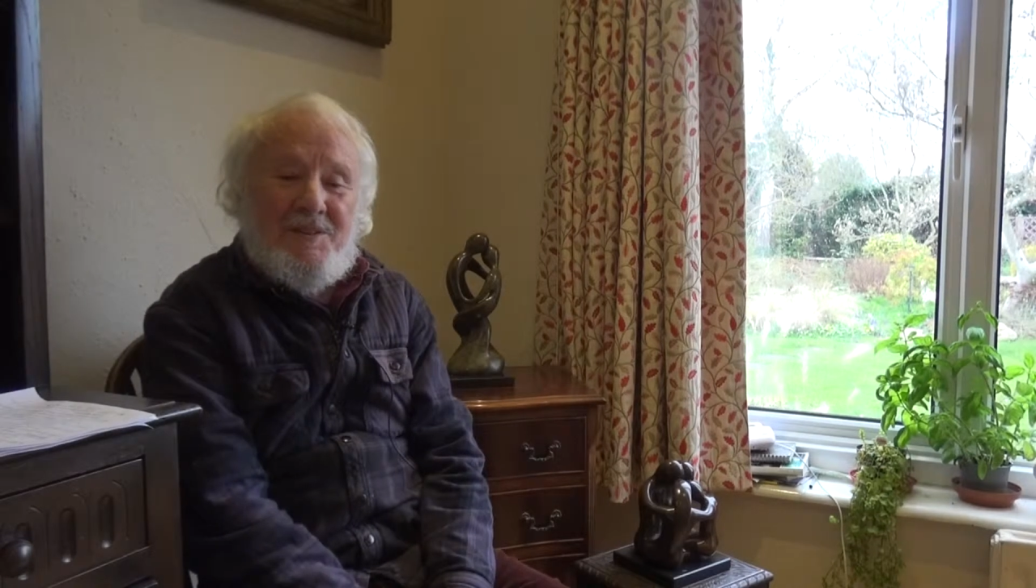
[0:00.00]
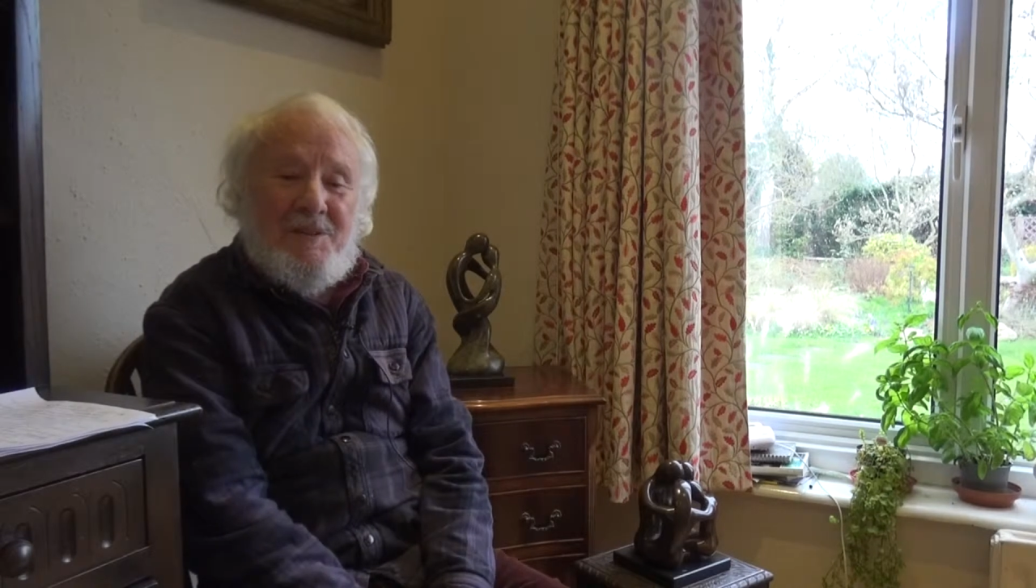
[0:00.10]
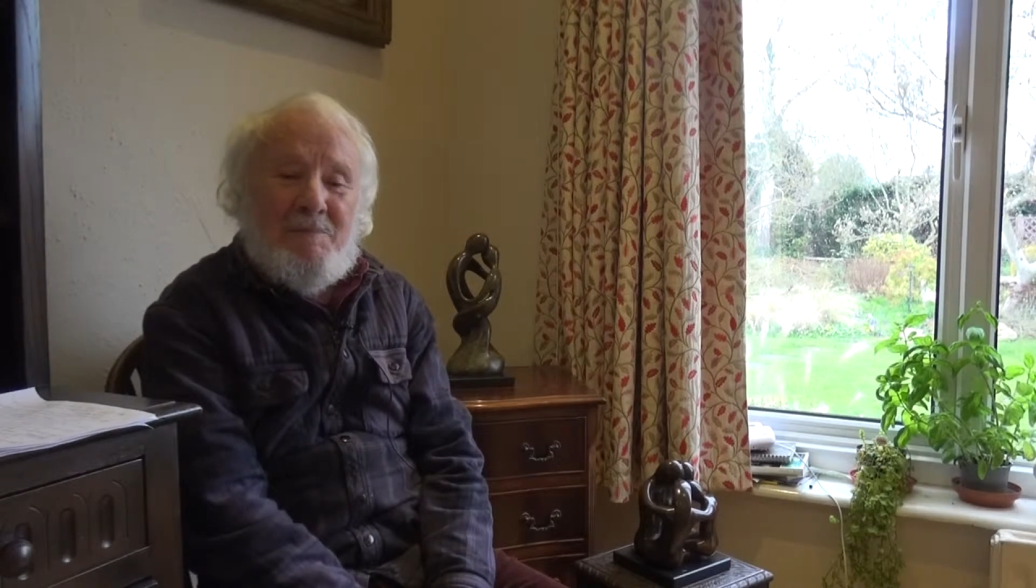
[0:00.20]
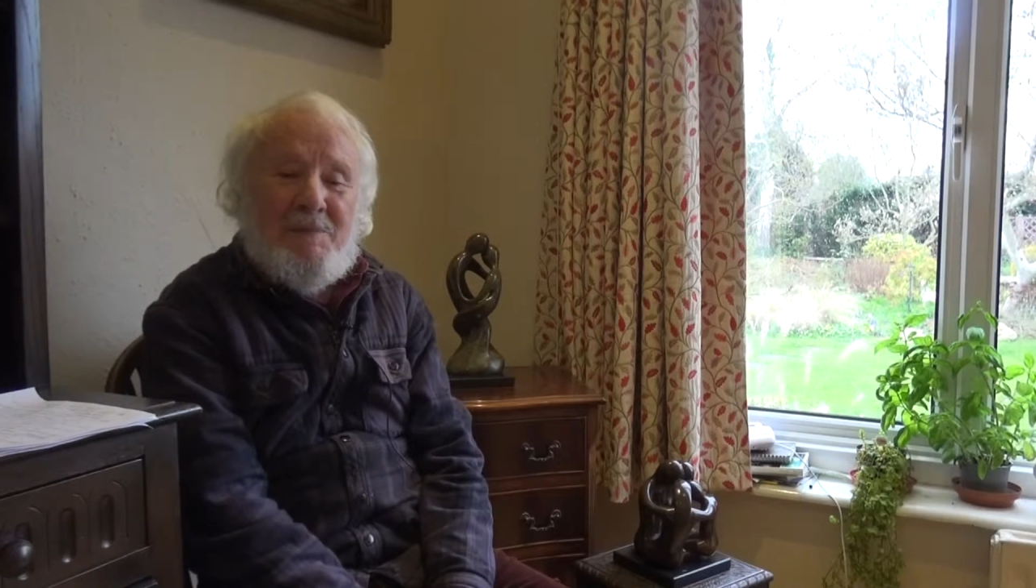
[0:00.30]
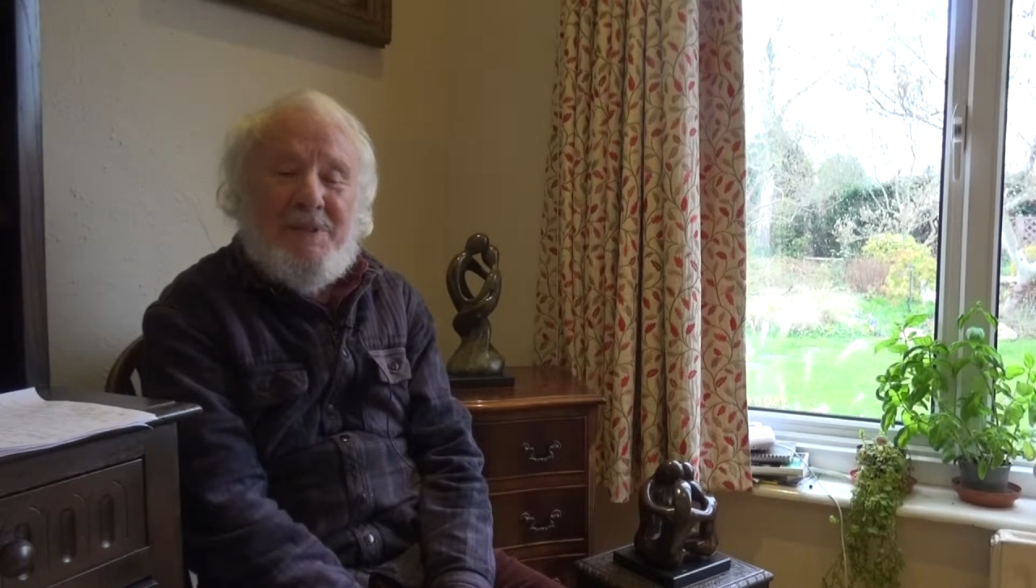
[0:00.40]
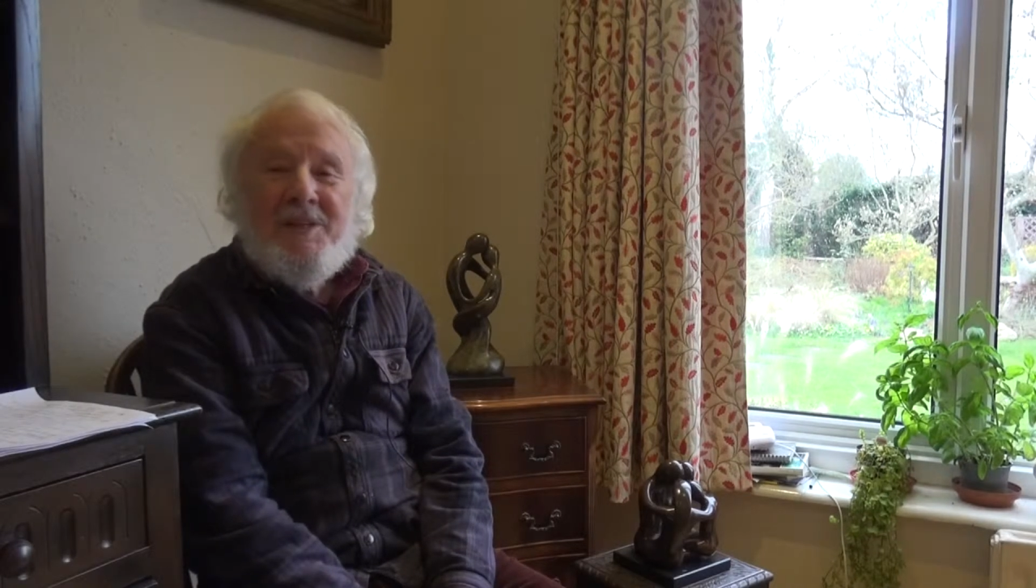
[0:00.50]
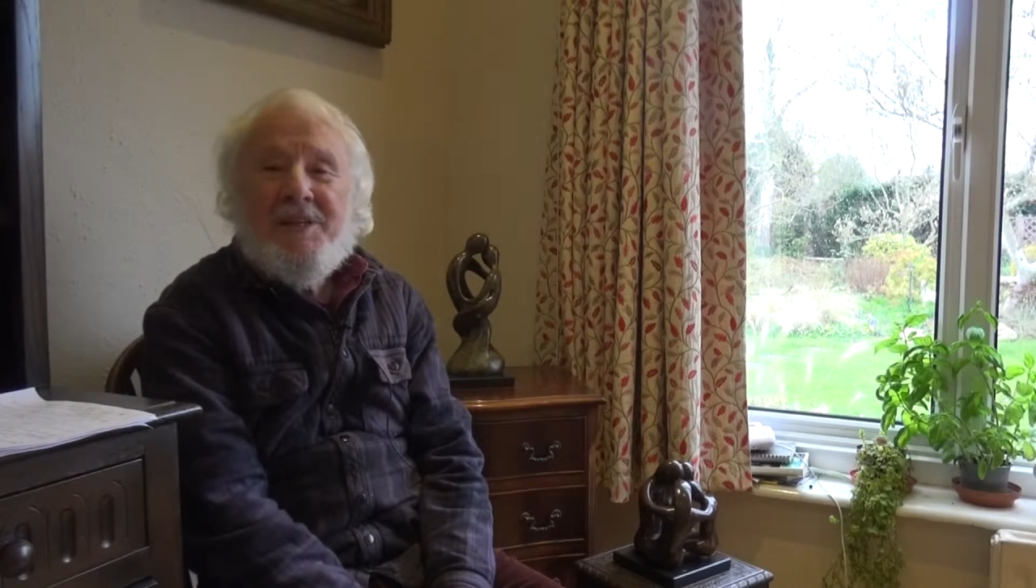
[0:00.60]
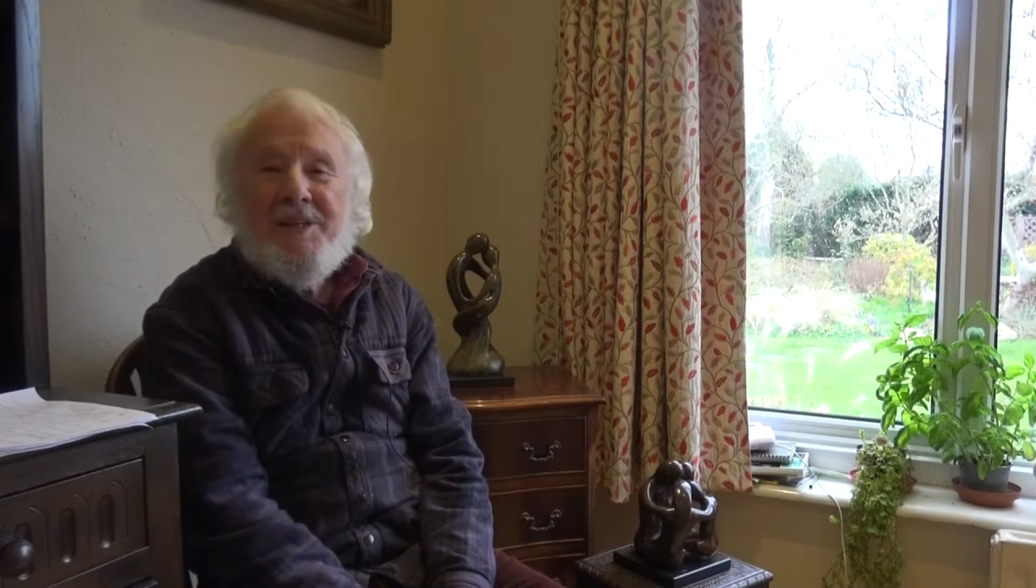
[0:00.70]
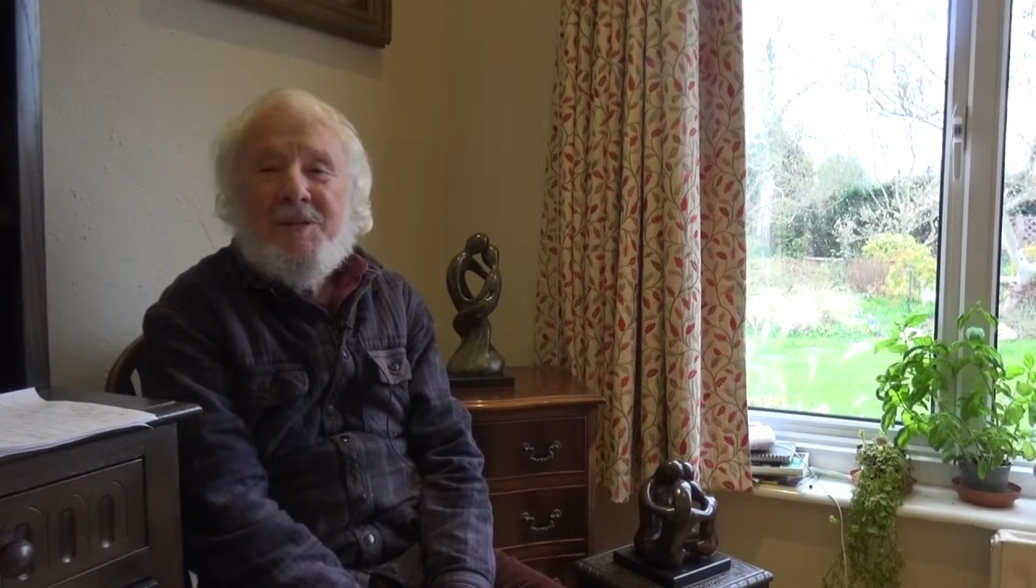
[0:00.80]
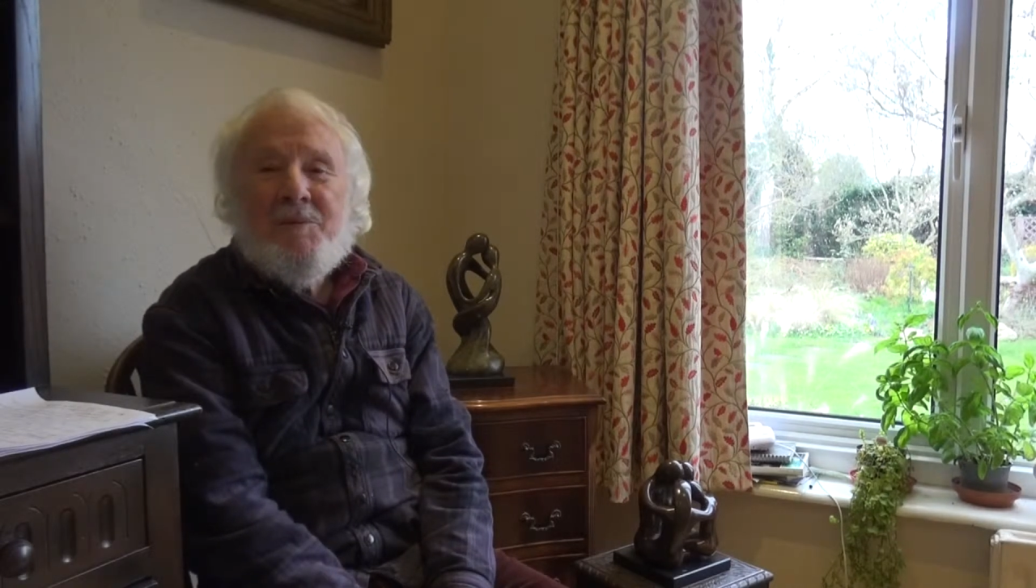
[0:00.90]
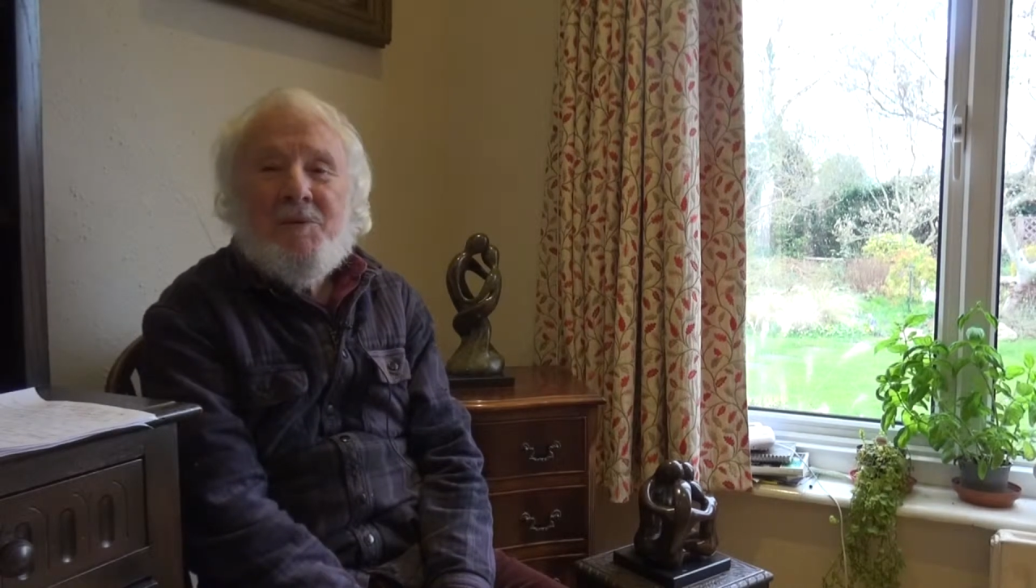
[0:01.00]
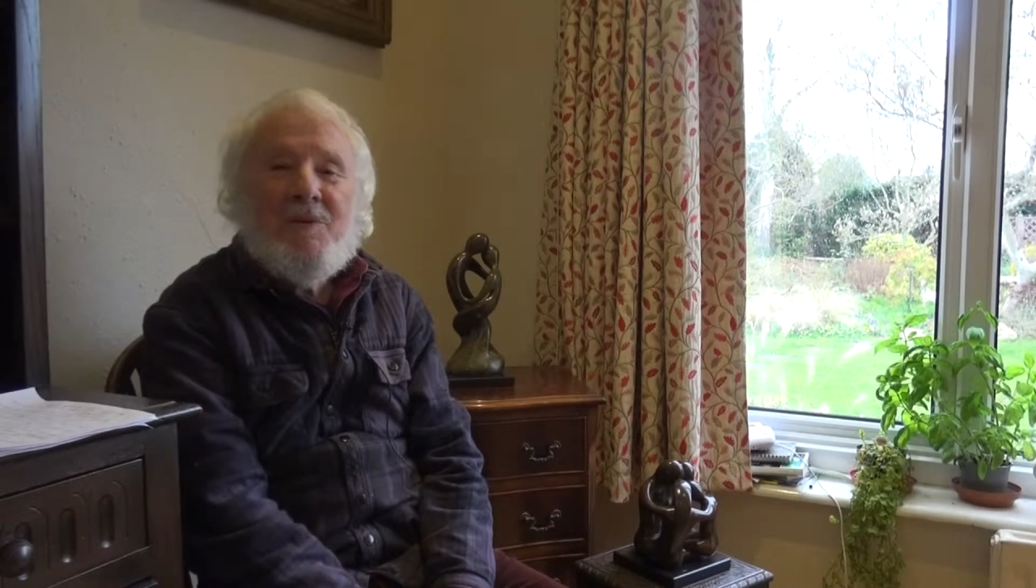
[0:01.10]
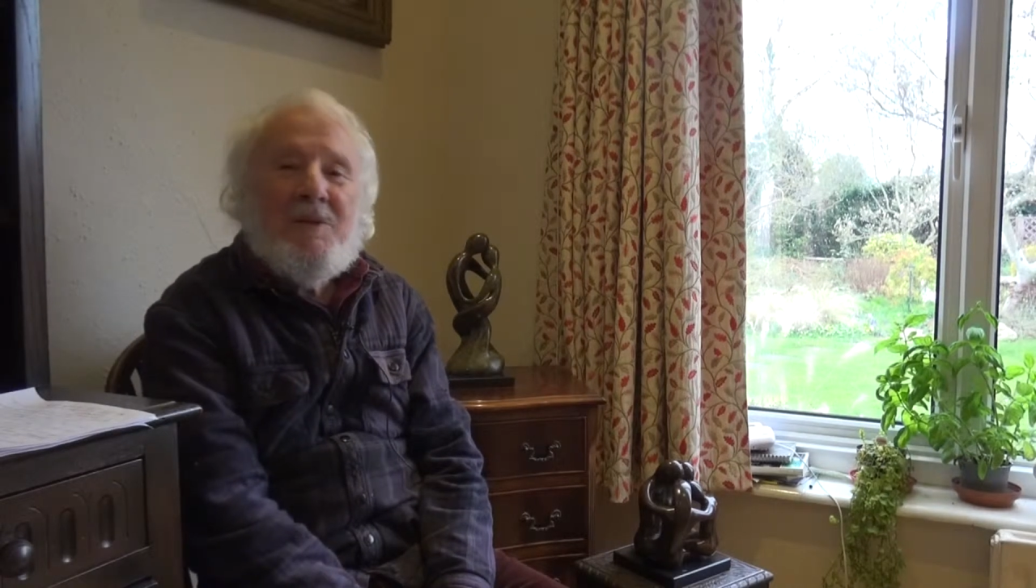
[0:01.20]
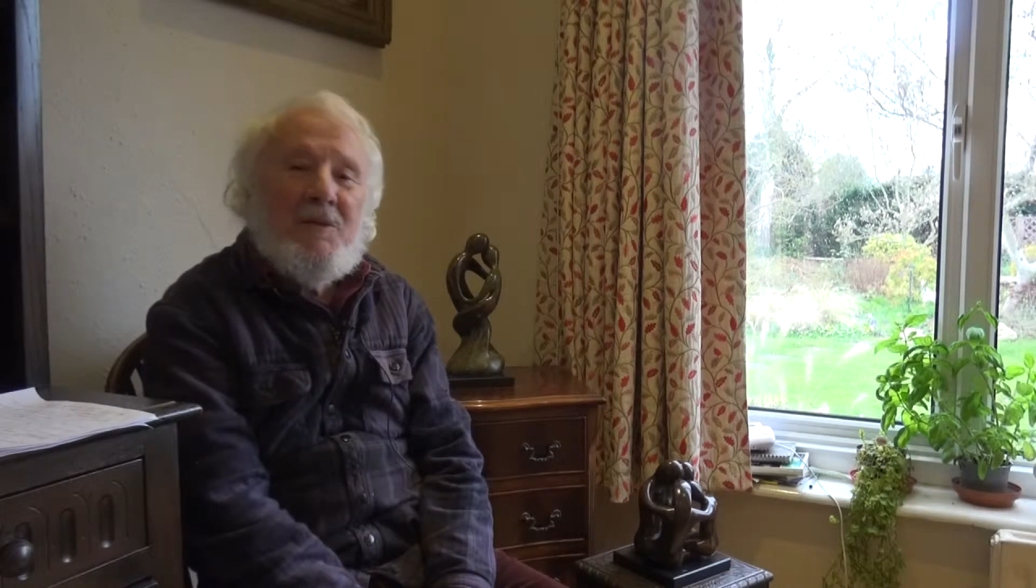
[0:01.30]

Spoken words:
somebody came to our